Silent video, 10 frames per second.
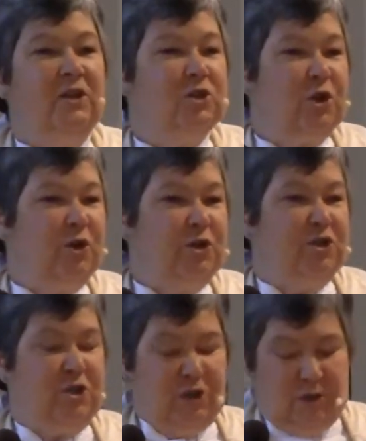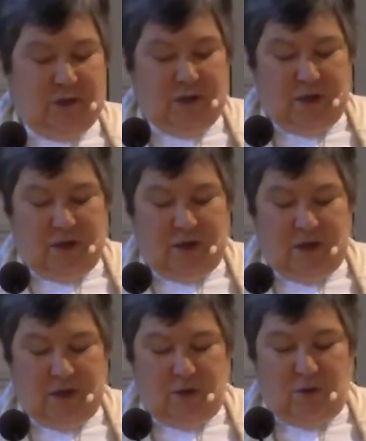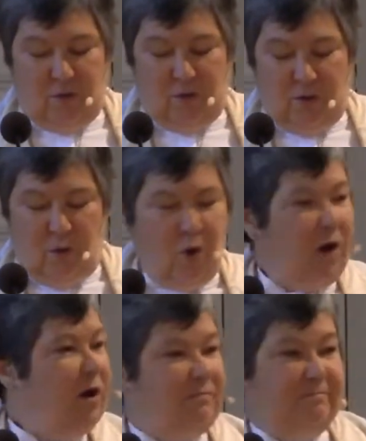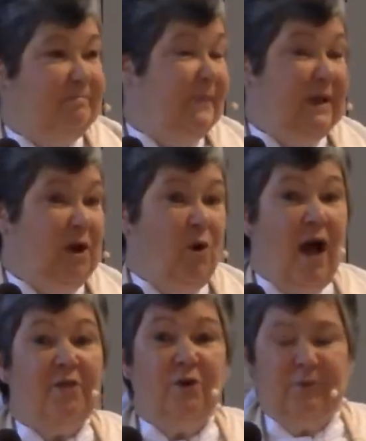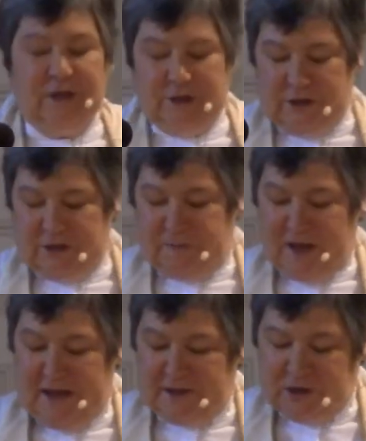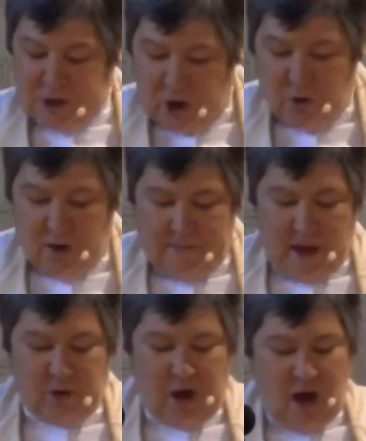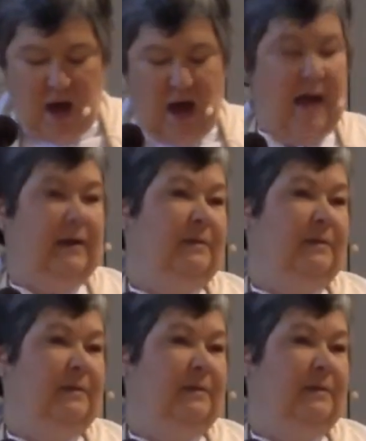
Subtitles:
church or, other religious place know about God?